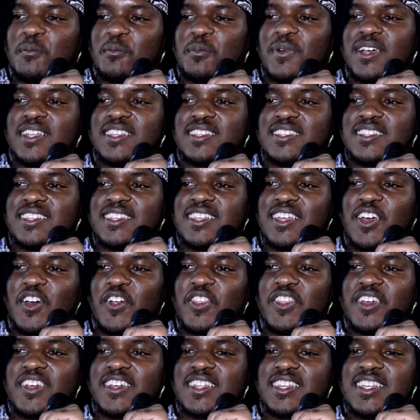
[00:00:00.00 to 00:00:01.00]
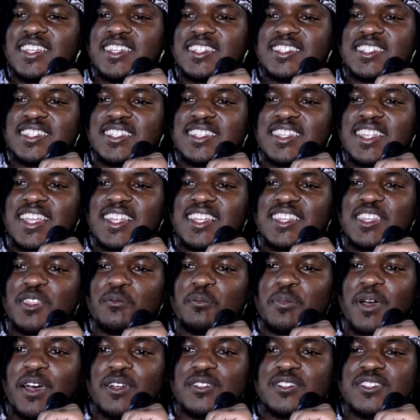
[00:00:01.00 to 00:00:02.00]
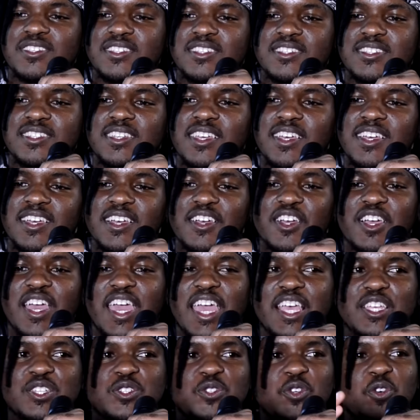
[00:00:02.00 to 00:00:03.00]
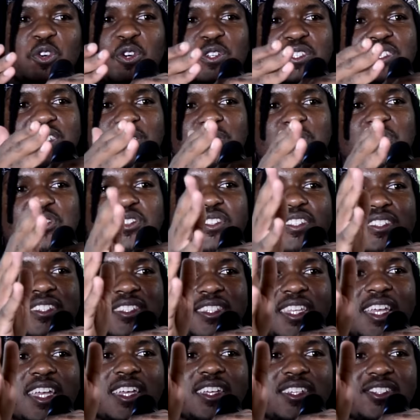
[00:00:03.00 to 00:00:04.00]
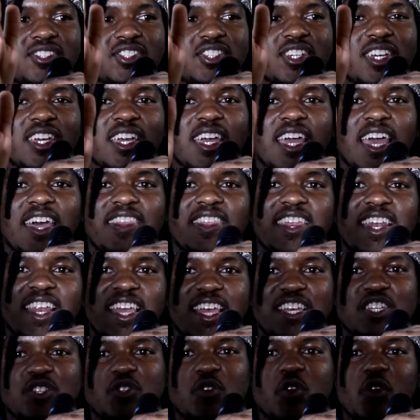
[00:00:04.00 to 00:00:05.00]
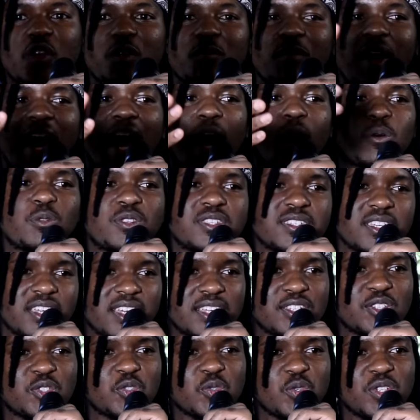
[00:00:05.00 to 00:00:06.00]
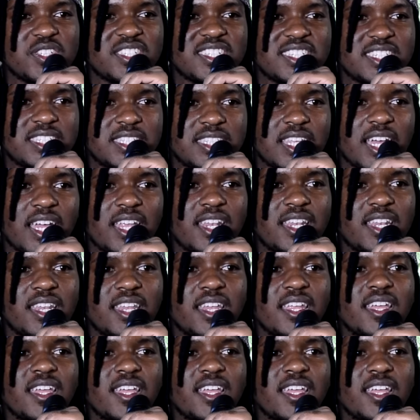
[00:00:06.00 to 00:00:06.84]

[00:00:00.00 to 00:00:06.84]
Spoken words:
but on the condition that the bouncers escort him to the stage and then escort him out as soon as he's done.